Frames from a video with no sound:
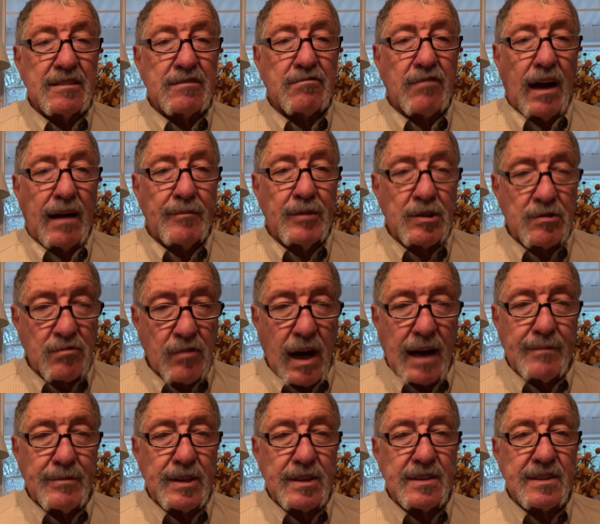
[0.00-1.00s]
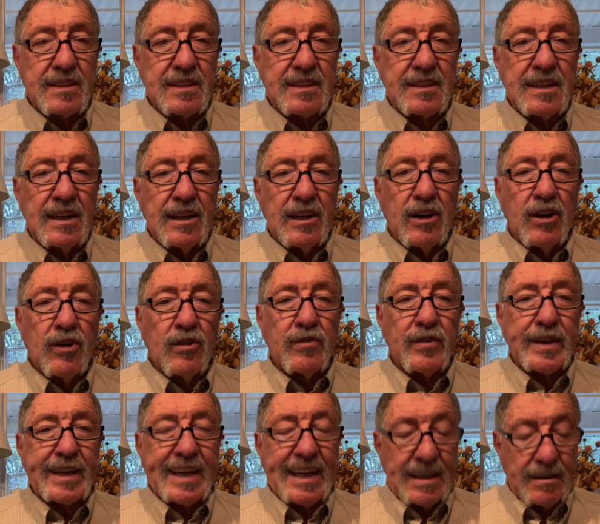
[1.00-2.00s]
Robin Roberts
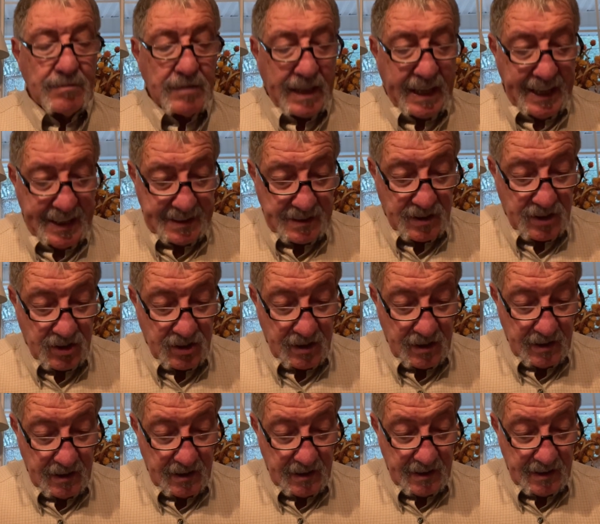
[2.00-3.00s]
overcame cancer.